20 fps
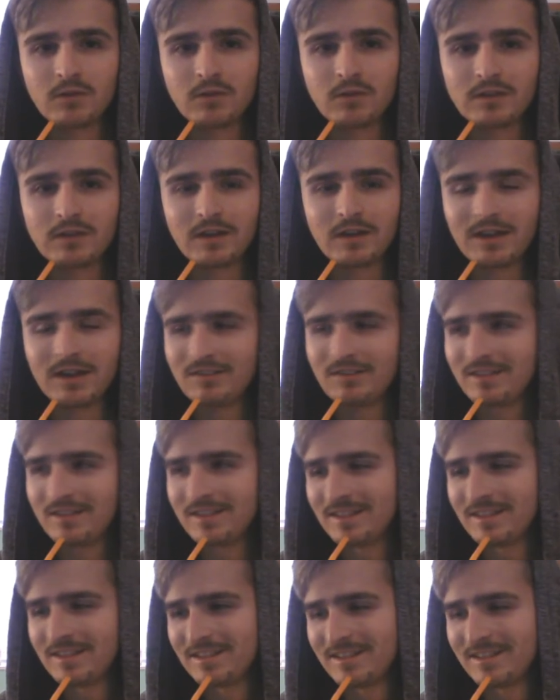It's quite
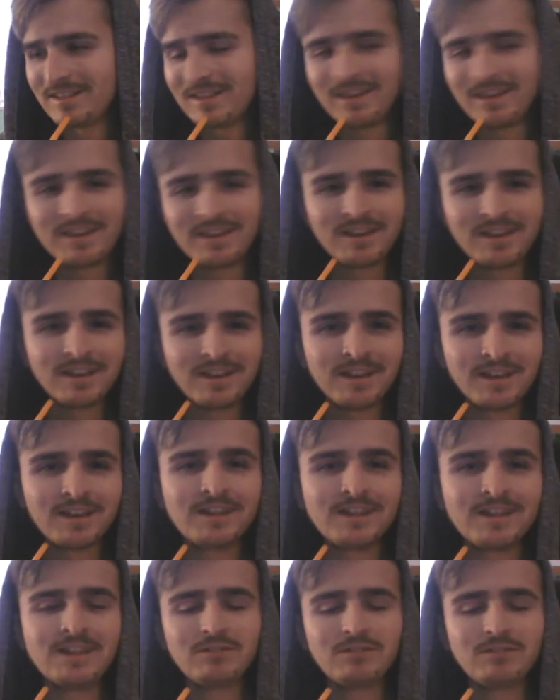funny.
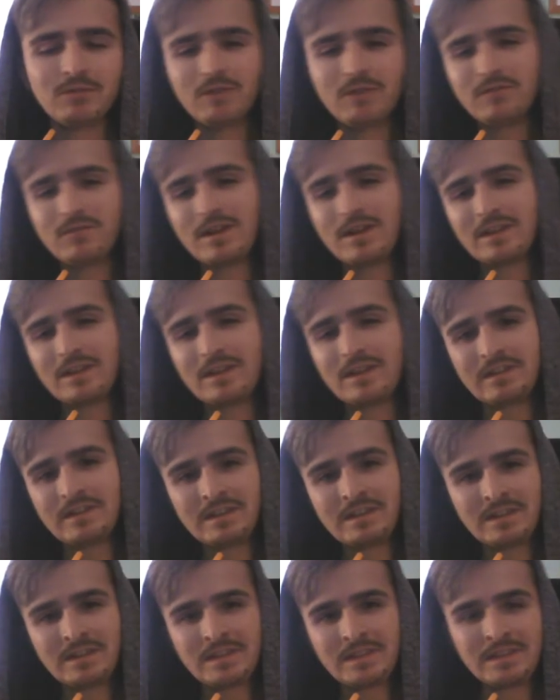Like, I don't get it,
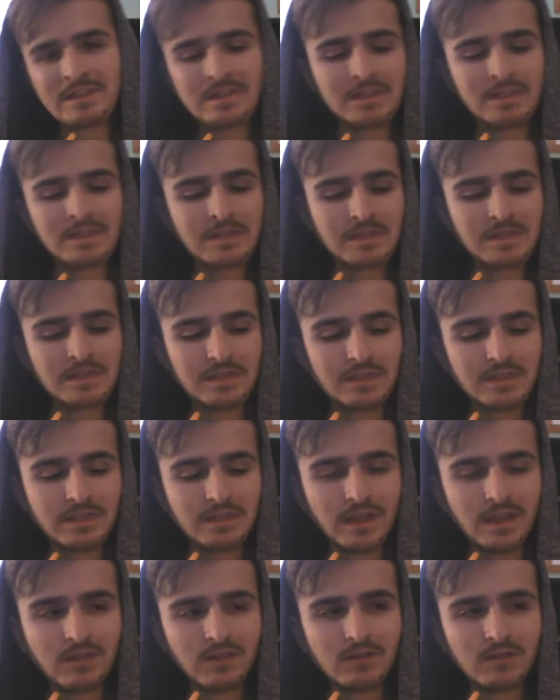but, you know,
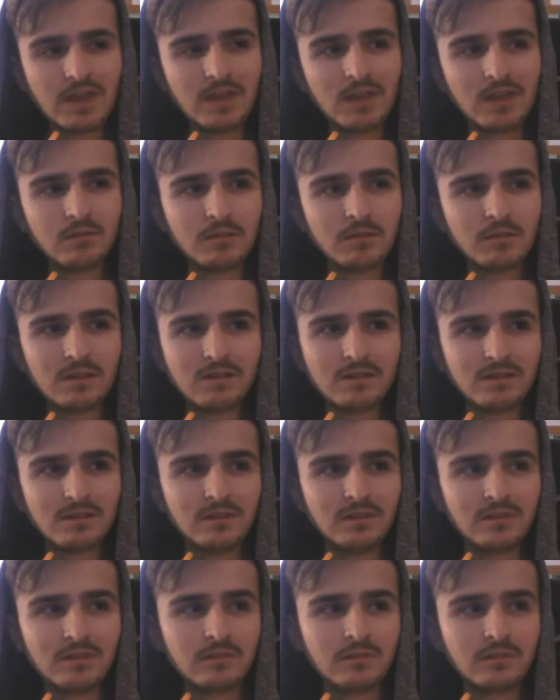I'm not going to